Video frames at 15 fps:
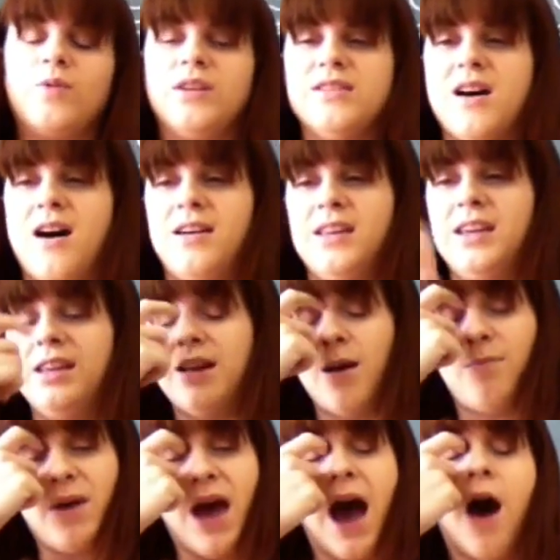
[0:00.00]
will not eat
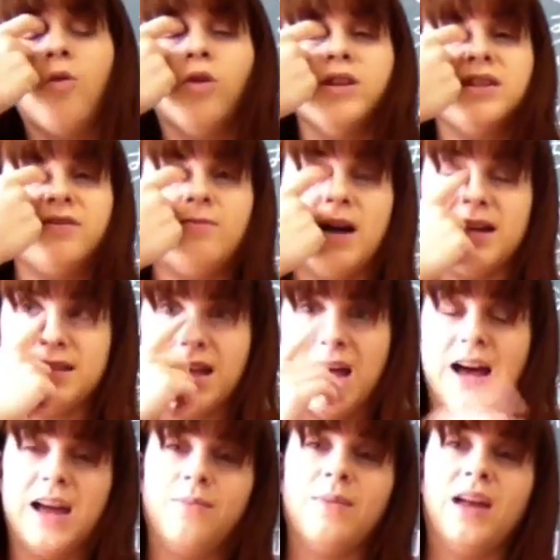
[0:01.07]
up hours of my
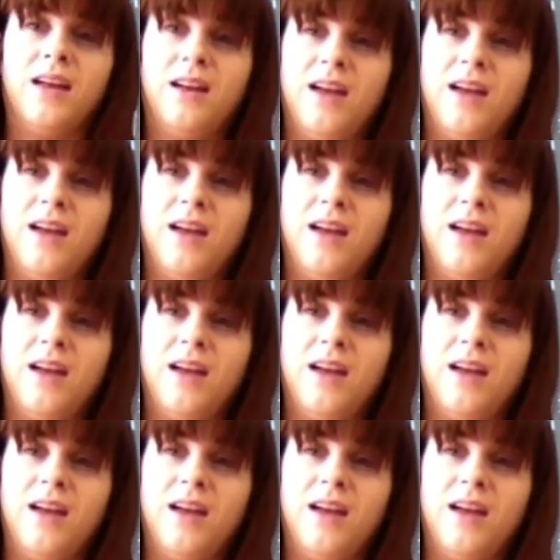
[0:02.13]
time